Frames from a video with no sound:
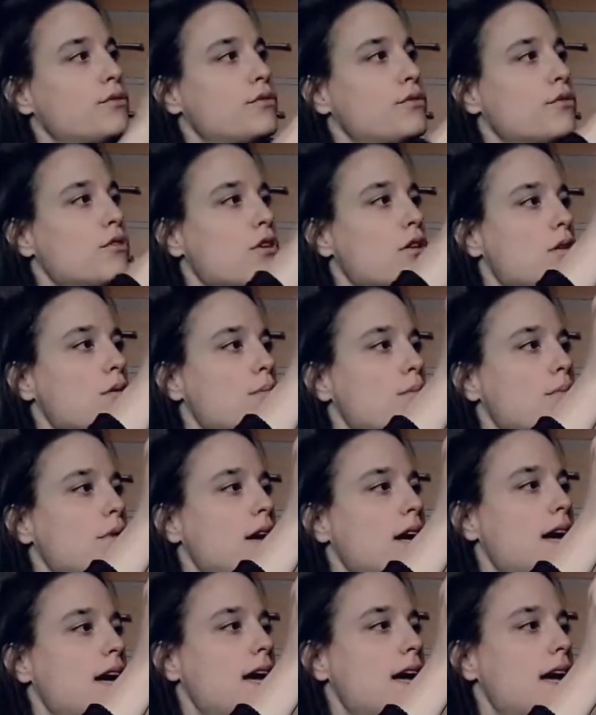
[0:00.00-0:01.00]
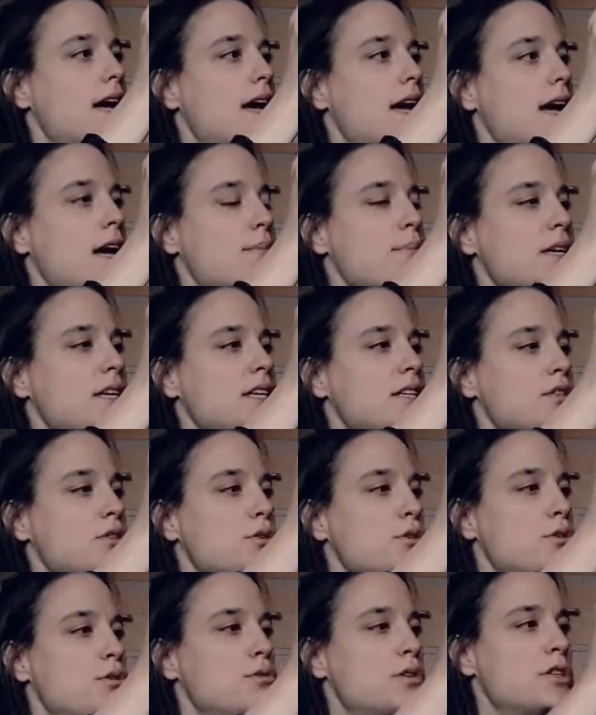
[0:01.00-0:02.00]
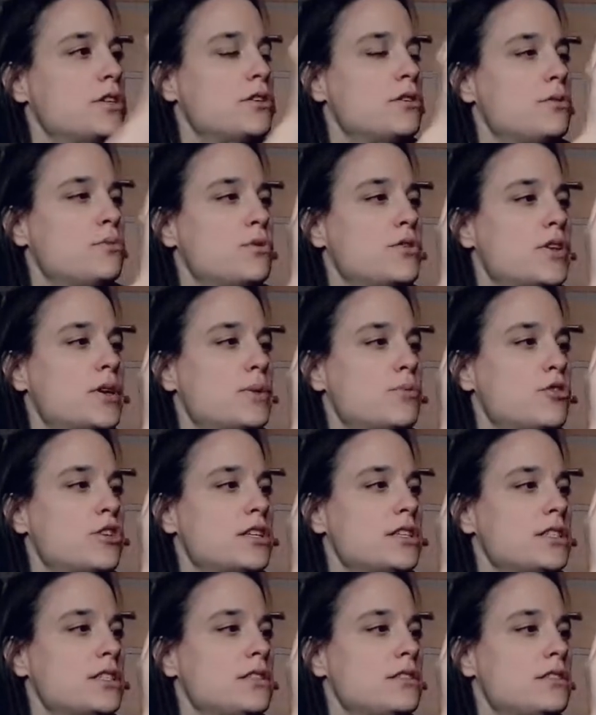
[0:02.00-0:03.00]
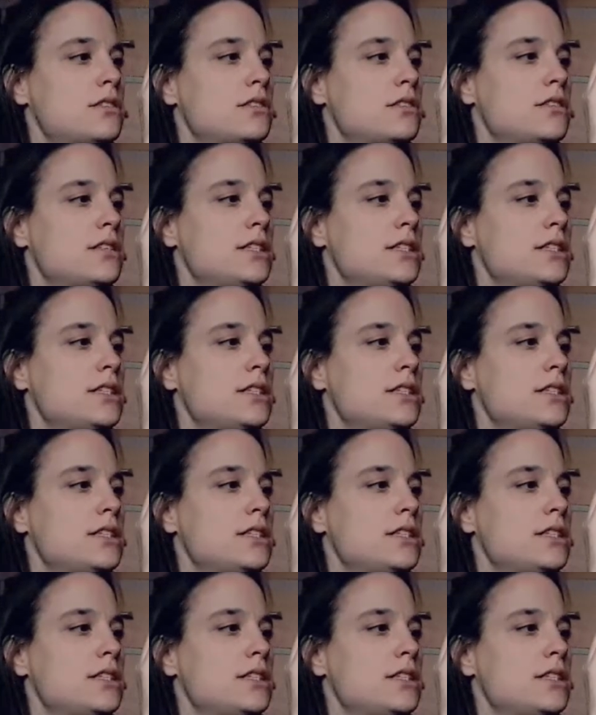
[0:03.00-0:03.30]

from Amizu. I don't know what that brand is.